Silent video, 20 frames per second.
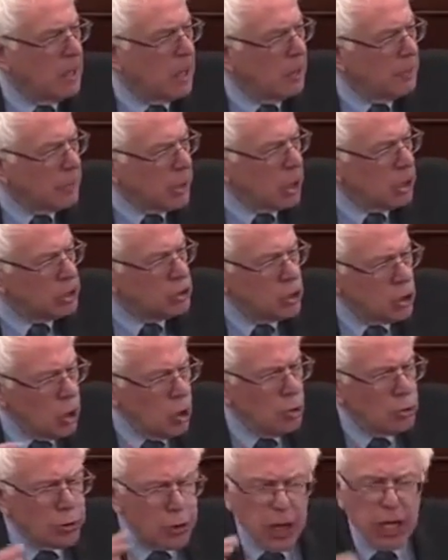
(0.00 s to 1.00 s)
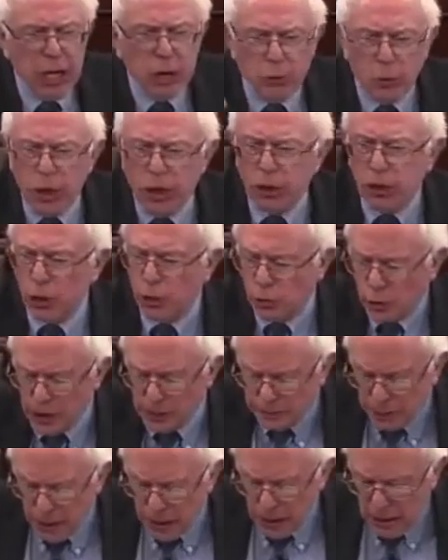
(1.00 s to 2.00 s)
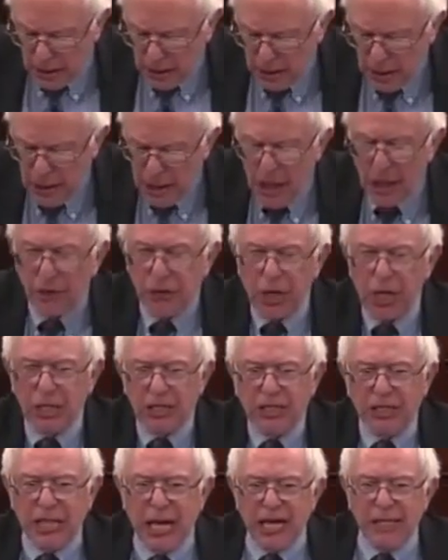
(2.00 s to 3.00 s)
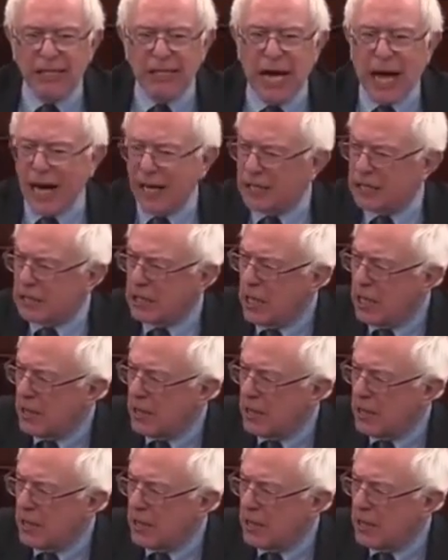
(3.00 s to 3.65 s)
because you think we should repeal the estate tax